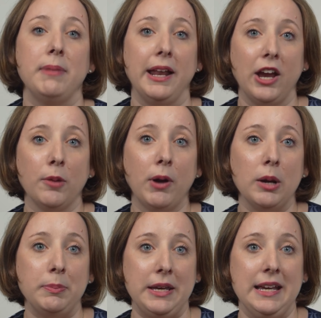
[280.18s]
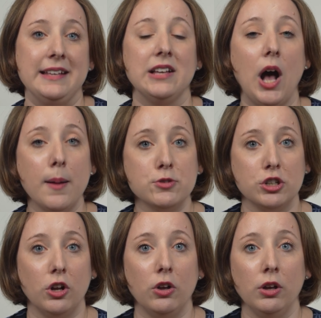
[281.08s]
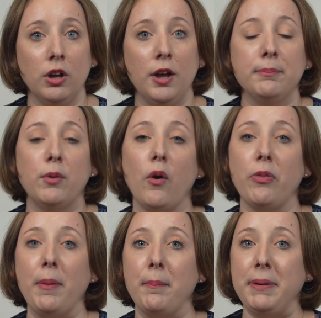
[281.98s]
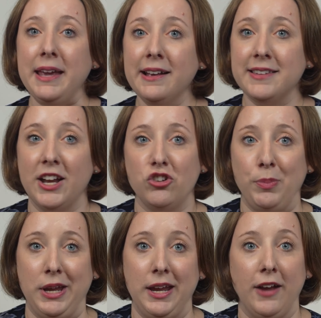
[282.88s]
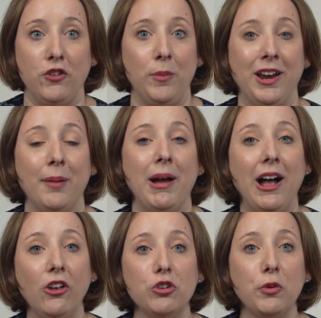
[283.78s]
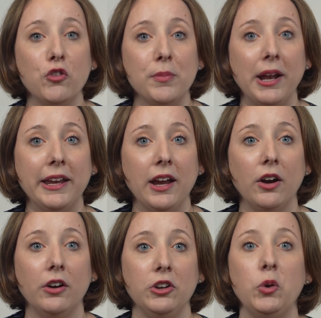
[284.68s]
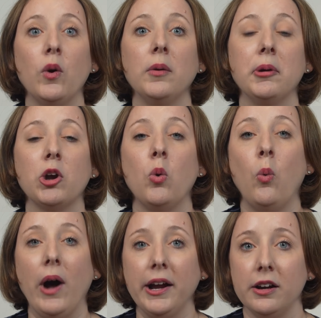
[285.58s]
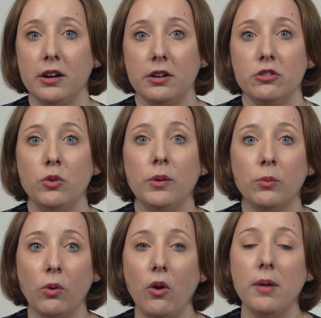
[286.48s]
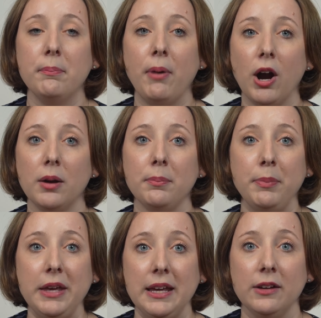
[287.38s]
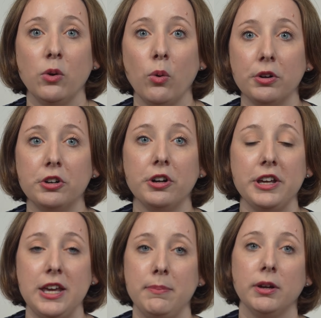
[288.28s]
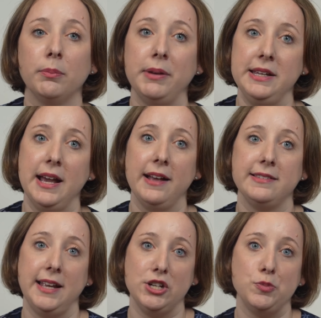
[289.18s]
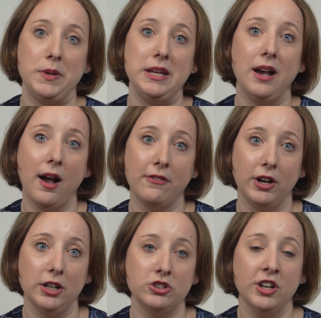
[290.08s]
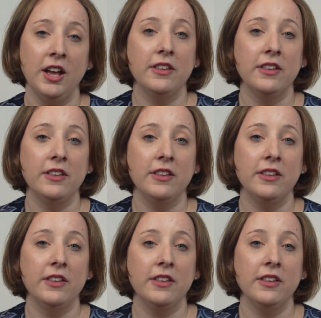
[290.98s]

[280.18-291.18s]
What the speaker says: Medicare Part B is optional, but with PSHB, if you become eligible for Medicare, you are required to enroll in Part B in order to keep your PSHB coverage.